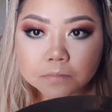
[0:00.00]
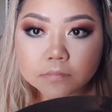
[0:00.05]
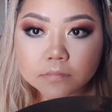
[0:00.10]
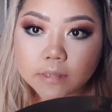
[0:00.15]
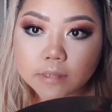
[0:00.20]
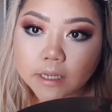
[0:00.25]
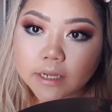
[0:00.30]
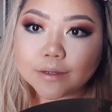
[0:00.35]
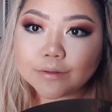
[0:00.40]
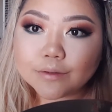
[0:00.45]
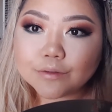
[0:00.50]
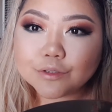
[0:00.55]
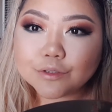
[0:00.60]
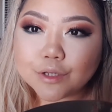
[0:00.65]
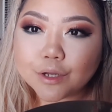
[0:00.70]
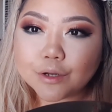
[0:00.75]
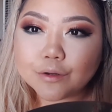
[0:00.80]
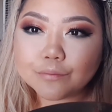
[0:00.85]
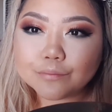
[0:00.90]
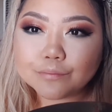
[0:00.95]
yeah, so.
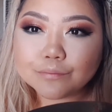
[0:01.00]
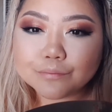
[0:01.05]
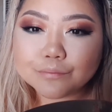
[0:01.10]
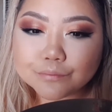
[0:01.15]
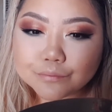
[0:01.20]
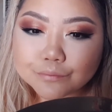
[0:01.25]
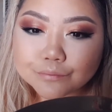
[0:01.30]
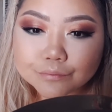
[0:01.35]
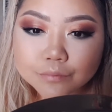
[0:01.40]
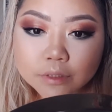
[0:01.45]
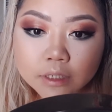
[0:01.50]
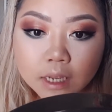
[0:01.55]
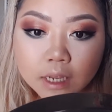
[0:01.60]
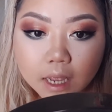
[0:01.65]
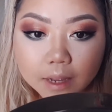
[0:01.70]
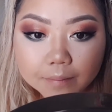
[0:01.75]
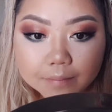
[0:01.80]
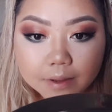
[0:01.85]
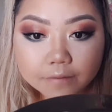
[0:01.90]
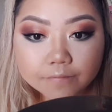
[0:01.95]

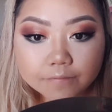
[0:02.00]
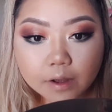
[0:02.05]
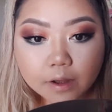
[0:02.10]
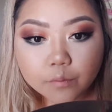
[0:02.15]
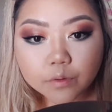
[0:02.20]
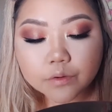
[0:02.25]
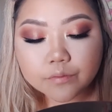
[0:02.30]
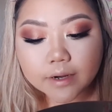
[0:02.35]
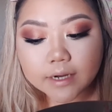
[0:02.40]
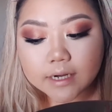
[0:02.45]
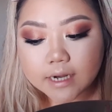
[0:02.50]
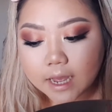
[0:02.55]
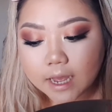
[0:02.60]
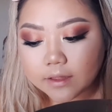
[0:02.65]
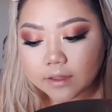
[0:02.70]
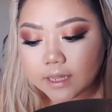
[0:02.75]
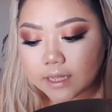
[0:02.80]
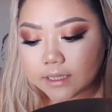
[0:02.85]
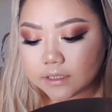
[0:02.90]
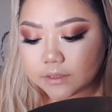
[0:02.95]
I mean, I found one right now
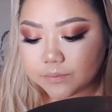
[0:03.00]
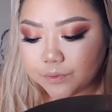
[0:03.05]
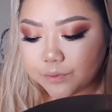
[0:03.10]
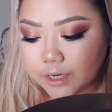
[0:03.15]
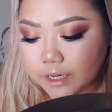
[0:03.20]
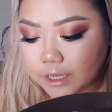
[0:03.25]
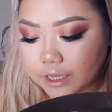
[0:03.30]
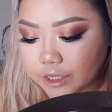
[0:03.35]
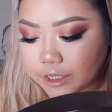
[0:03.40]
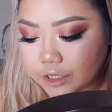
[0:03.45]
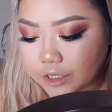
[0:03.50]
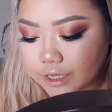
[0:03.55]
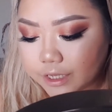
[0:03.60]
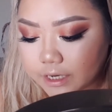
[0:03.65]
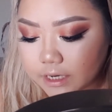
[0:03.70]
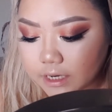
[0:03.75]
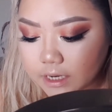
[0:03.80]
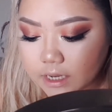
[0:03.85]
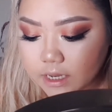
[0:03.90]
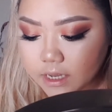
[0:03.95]
that's pretty
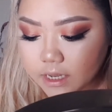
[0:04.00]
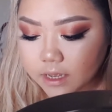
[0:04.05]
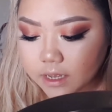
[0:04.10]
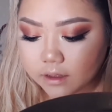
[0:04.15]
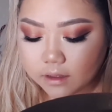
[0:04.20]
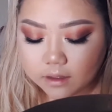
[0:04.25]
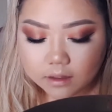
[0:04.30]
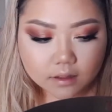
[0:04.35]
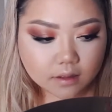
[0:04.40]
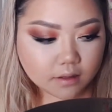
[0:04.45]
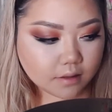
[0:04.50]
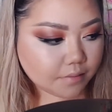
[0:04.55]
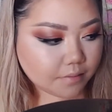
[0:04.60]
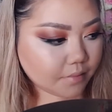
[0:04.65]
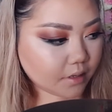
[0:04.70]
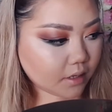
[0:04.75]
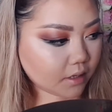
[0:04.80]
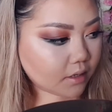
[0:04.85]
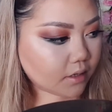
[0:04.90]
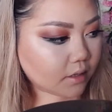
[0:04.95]
good. Um,
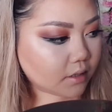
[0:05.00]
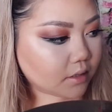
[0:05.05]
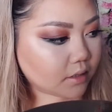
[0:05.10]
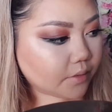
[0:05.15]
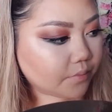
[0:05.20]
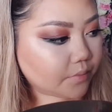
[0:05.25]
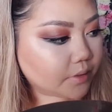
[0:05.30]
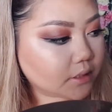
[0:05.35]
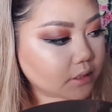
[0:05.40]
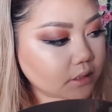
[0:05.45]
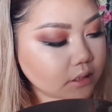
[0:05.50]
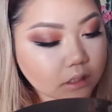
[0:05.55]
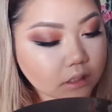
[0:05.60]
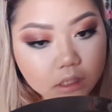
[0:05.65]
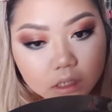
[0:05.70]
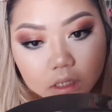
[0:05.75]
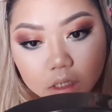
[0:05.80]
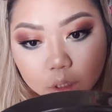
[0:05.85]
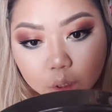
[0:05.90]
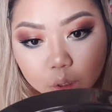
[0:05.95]
let me
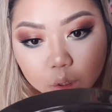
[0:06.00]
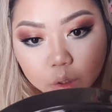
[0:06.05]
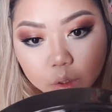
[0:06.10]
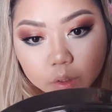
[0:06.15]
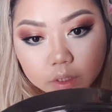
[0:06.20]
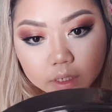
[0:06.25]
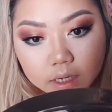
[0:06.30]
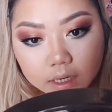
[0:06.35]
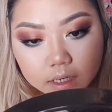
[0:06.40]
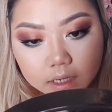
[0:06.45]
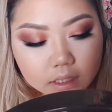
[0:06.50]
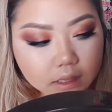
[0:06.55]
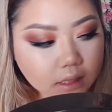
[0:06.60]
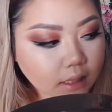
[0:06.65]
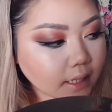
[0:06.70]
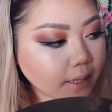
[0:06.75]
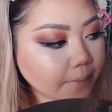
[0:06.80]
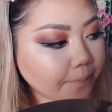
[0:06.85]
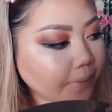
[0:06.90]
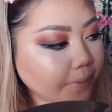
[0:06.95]
see kind of
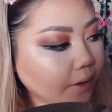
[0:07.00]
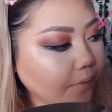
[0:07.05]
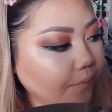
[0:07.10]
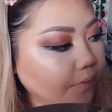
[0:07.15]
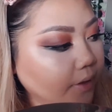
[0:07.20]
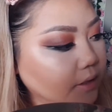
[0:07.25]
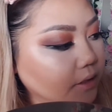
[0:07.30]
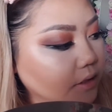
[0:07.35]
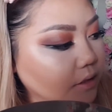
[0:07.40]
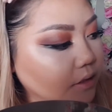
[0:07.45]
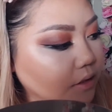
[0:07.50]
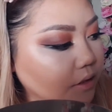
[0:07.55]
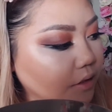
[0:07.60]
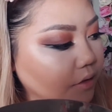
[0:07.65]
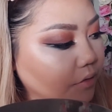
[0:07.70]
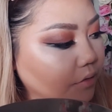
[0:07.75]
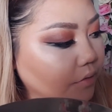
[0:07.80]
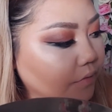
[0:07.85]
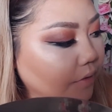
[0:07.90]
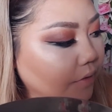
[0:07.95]
lip I want to do.
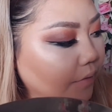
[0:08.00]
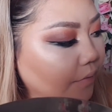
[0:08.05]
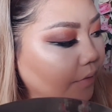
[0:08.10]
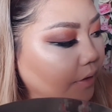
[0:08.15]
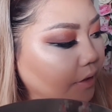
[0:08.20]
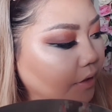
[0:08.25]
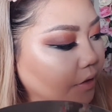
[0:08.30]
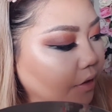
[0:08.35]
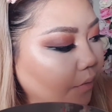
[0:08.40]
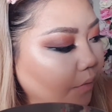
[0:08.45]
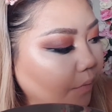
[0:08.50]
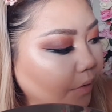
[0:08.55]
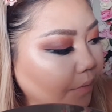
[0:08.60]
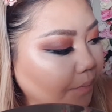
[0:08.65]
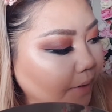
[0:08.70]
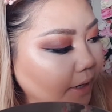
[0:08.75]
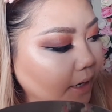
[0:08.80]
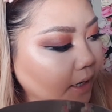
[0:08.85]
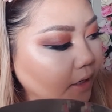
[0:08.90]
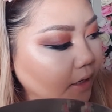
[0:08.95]
If I want to go more
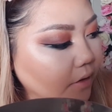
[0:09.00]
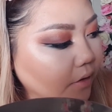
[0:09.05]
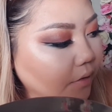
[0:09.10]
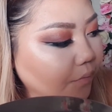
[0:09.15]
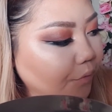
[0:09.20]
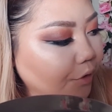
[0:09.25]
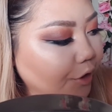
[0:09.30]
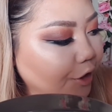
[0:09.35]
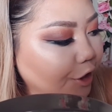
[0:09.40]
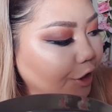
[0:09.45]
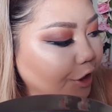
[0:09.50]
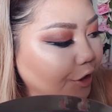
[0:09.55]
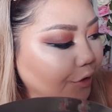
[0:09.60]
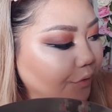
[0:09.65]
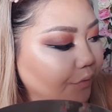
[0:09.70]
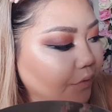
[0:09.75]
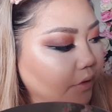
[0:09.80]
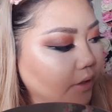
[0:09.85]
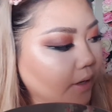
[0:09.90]
pink or more nude.